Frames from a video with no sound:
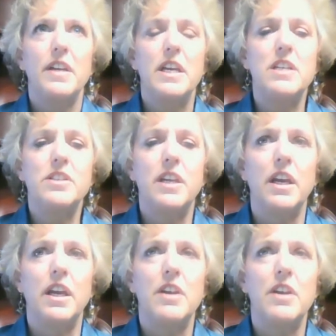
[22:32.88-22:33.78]

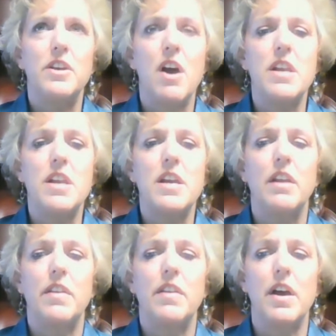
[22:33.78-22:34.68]
easy, not
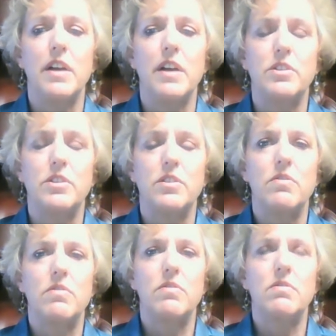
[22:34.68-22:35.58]
in the
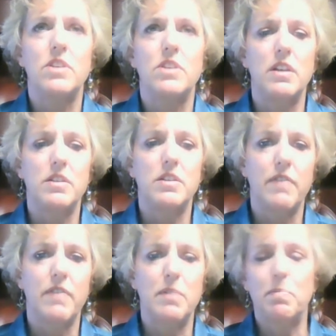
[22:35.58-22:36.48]
sense of
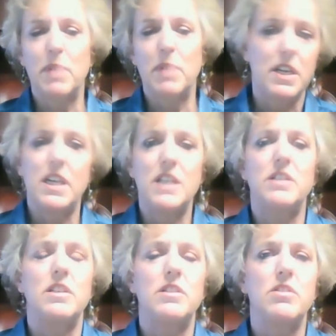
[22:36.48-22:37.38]
it being
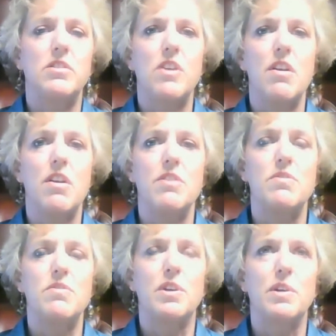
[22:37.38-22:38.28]
easy to start a
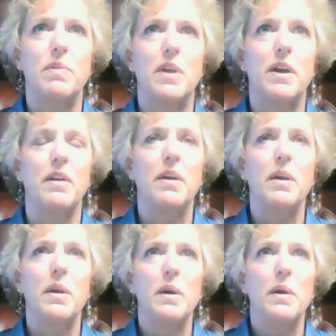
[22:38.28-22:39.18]
new career,
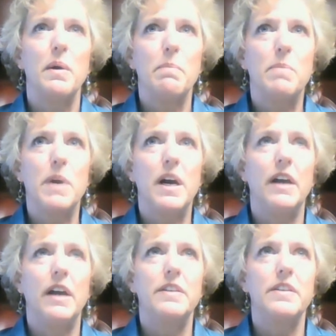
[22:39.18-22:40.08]

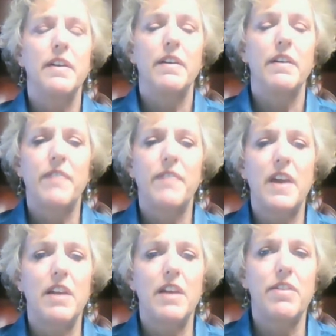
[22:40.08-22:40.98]
but
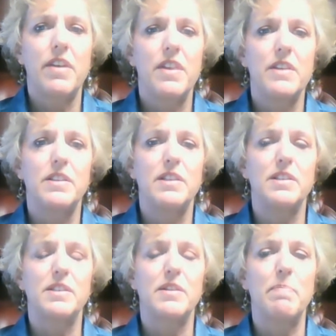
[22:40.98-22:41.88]
faith that this is
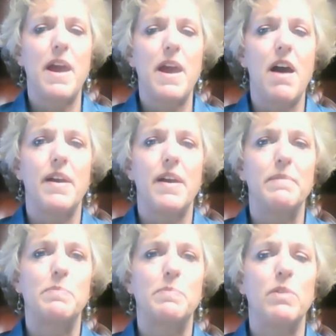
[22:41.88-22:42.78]
the path I'm
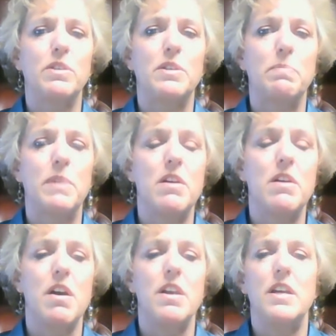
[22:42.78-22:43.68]
supposed to be
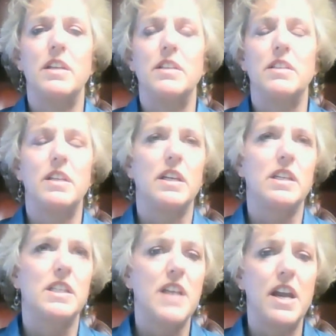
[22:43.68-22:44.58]
on. It's
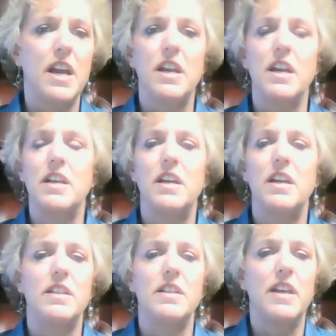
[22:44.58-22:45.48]
exciting,
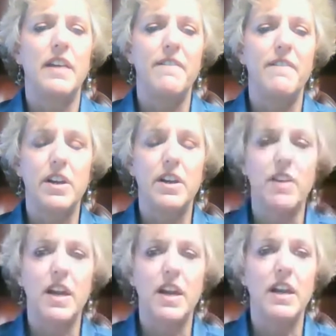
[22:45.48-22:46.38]
it's
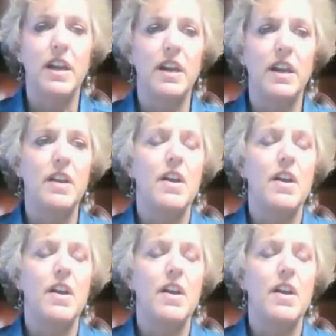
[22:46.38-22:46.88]
invigorating.